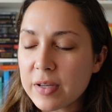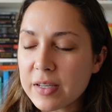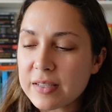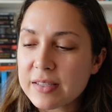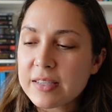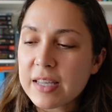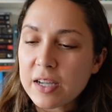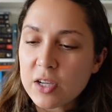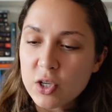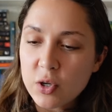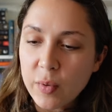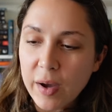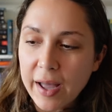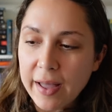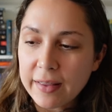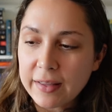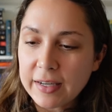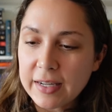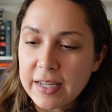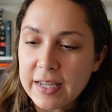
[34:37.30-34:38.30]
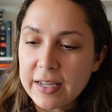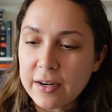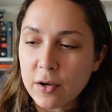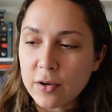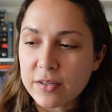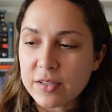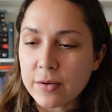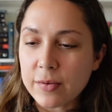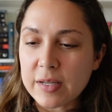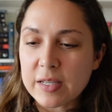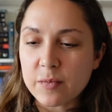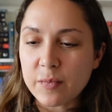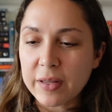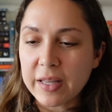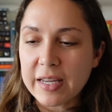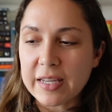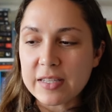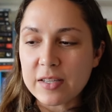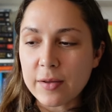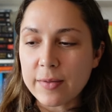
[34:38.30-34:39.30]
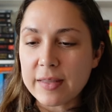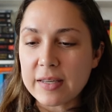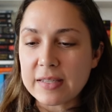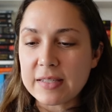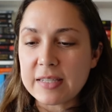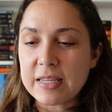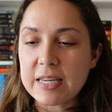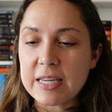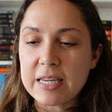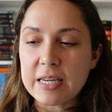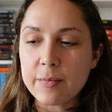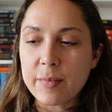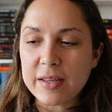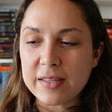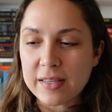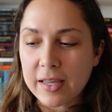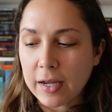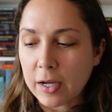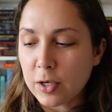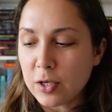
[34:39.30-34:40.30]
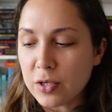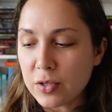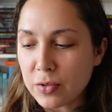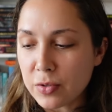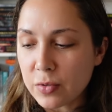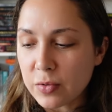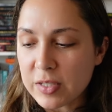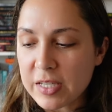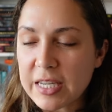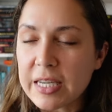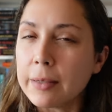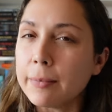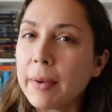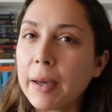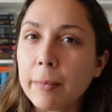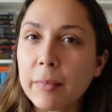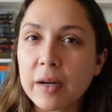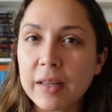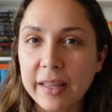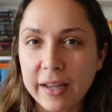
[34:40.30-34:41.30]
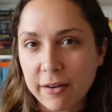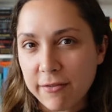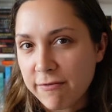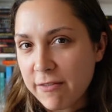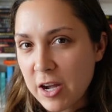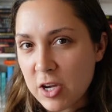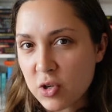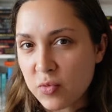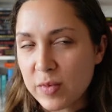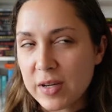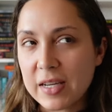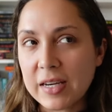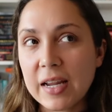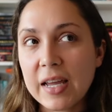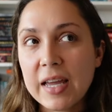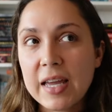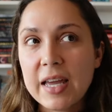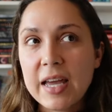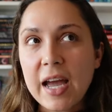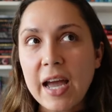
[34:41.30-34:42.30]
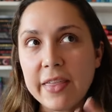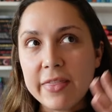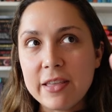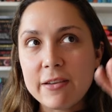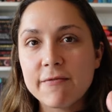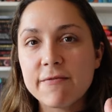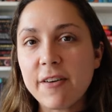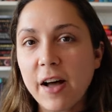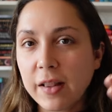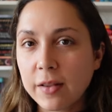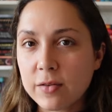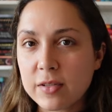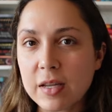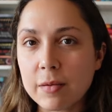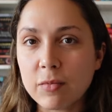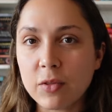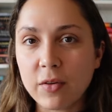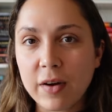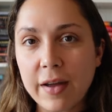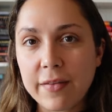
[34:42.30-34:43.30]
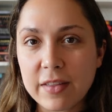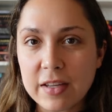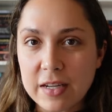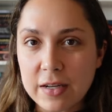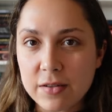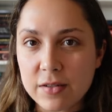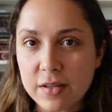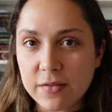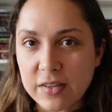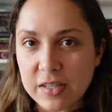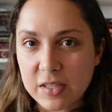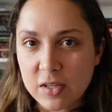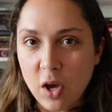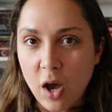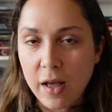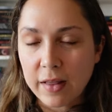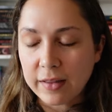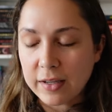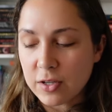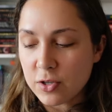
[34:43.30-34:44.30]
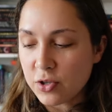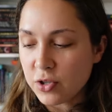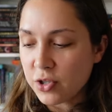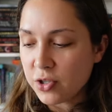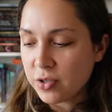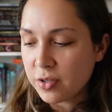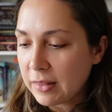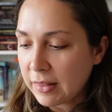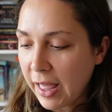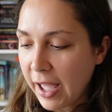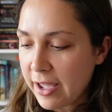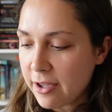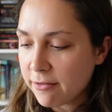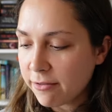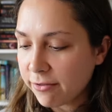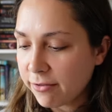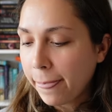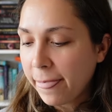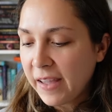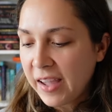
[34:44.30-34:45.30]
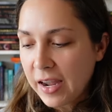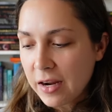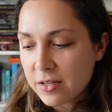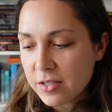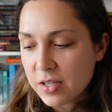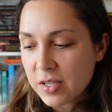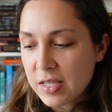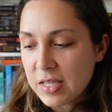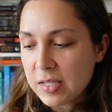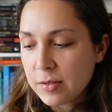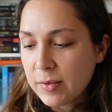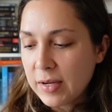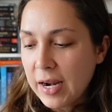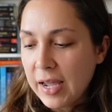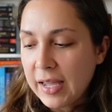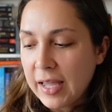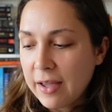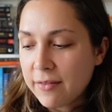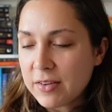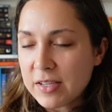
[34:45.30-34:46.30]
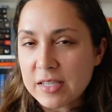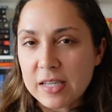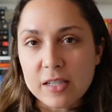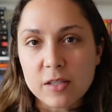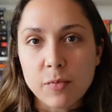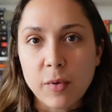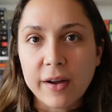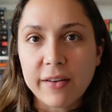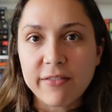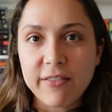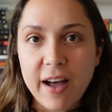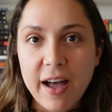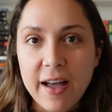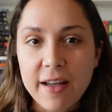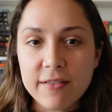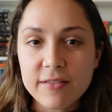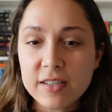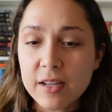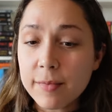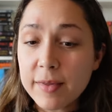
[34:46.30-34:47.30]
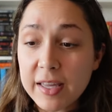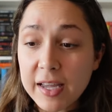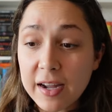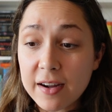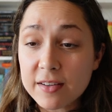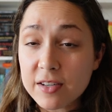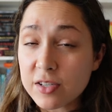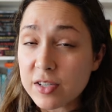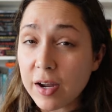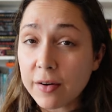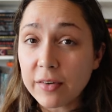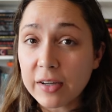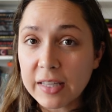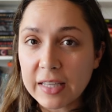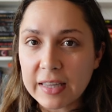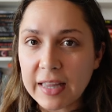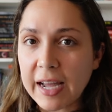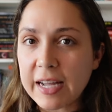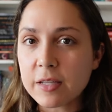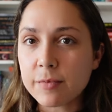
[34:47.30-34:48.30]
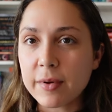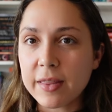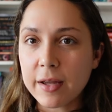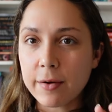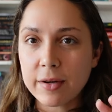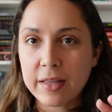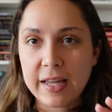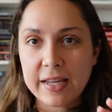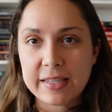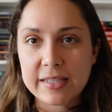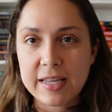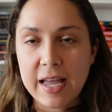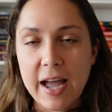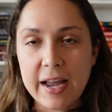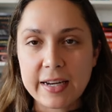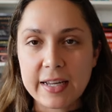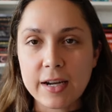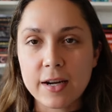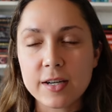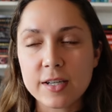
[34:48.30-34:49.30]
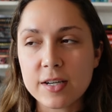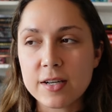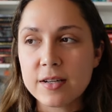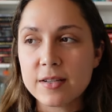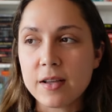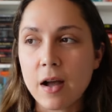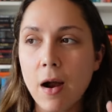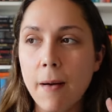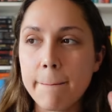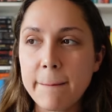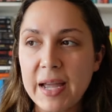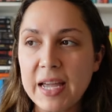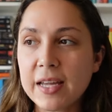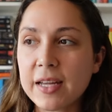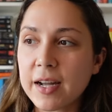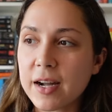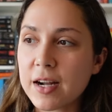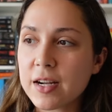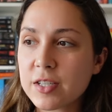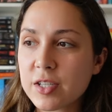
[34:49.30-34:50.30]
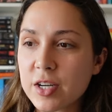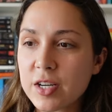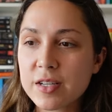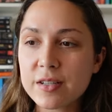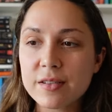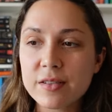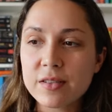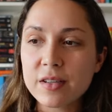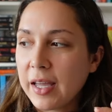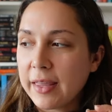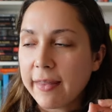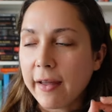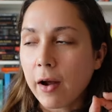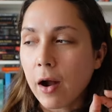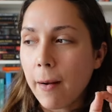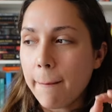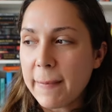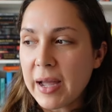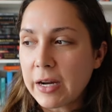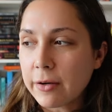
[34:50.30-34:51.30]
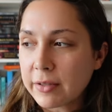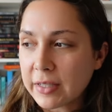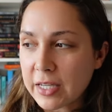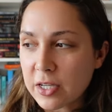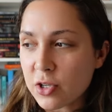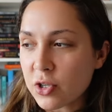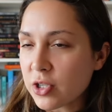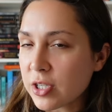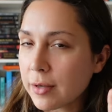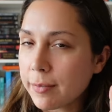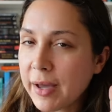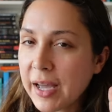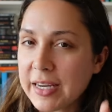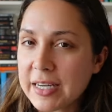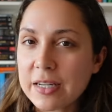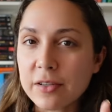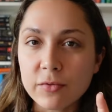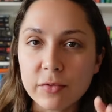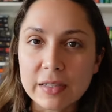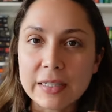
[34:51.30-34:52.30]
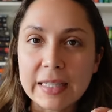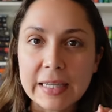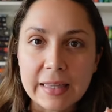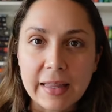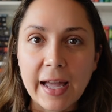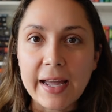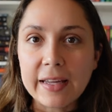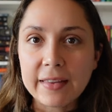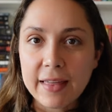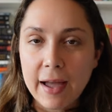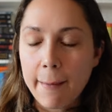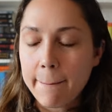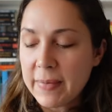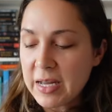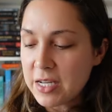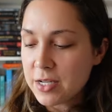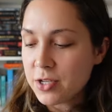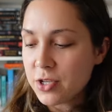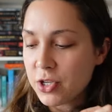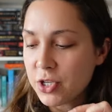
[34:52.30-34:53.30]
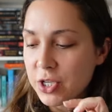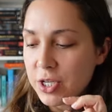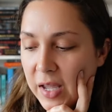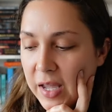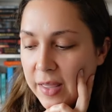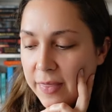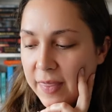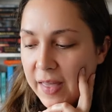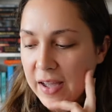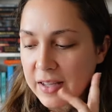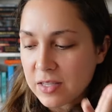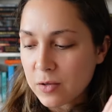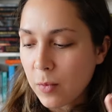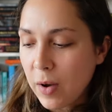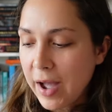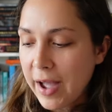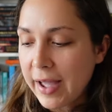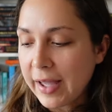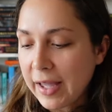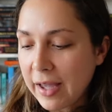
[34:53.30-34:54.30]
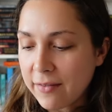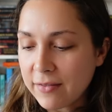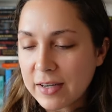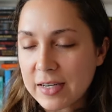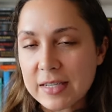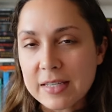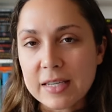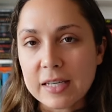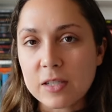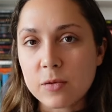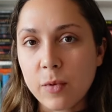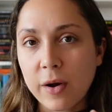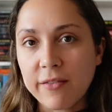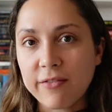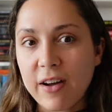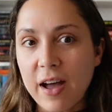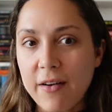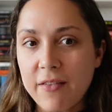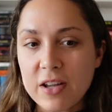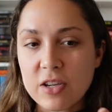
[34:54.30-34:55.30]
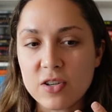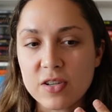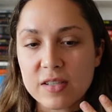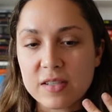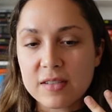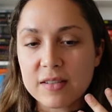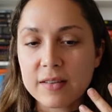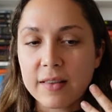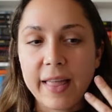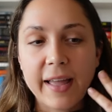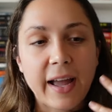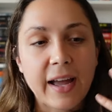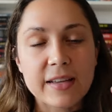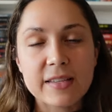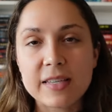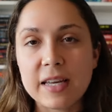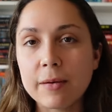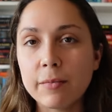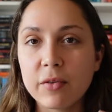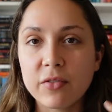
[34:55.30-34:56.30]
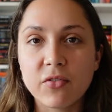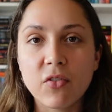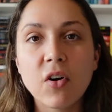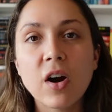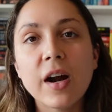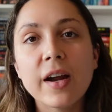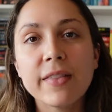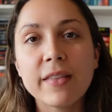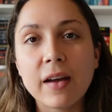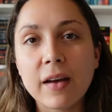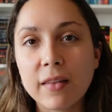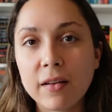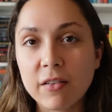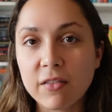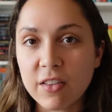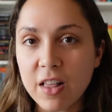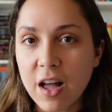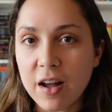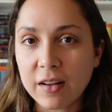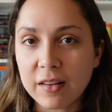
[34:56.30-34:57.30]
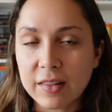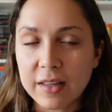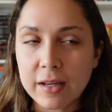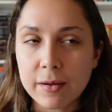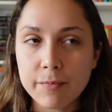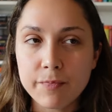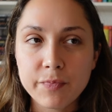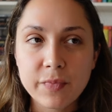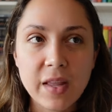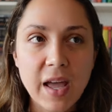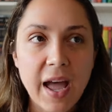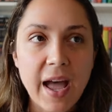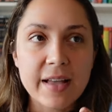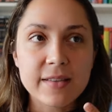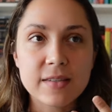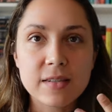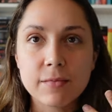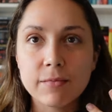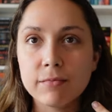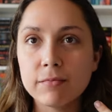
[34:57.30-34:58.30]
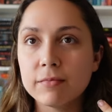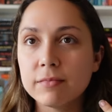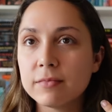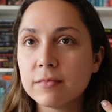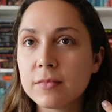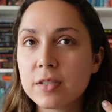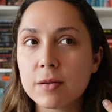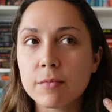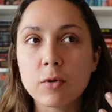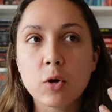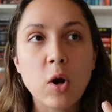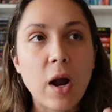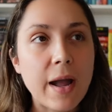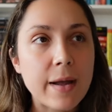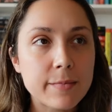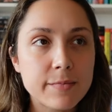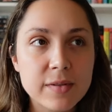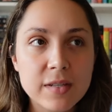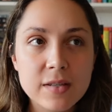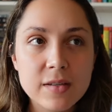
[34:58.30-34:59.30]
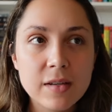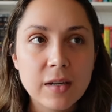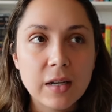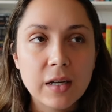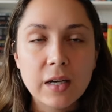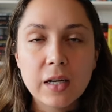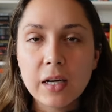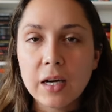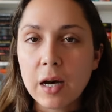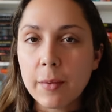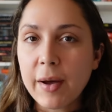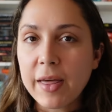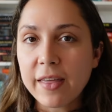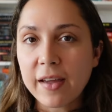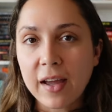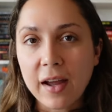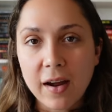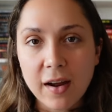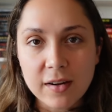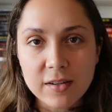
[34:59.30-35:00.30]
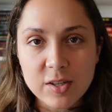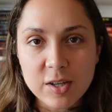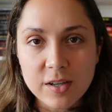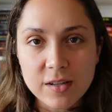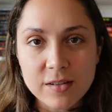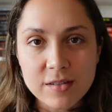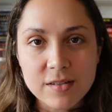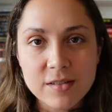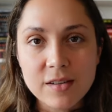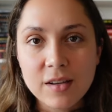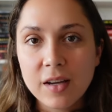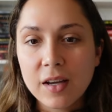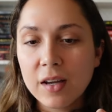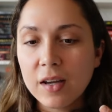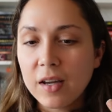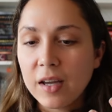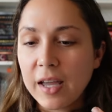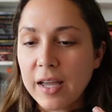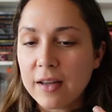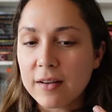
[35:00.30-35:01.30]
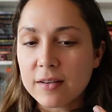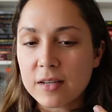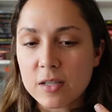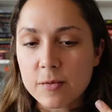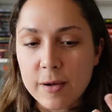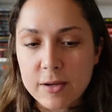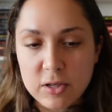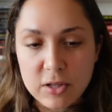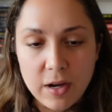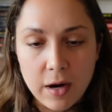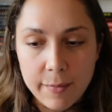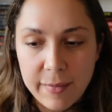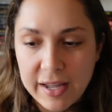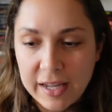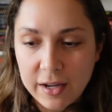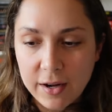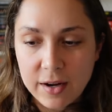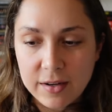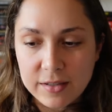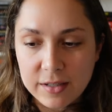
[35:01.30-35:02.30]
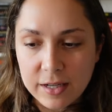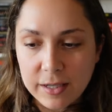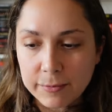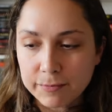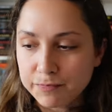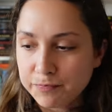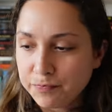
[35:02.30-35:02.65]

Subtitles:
sexuality and also his place on this team as like a new team member, like a freshman, and then follows him throughout the years of his college life. The characters in this one I gave a 6.5. Some of the characters I really liked, but they were like side characters. Our main characters and like our main relationship I didn't really like that much, and that's why I gave it a 6.5. I just, like I said before in the other vlog clip, had some gripes about the characters. And especially our main character,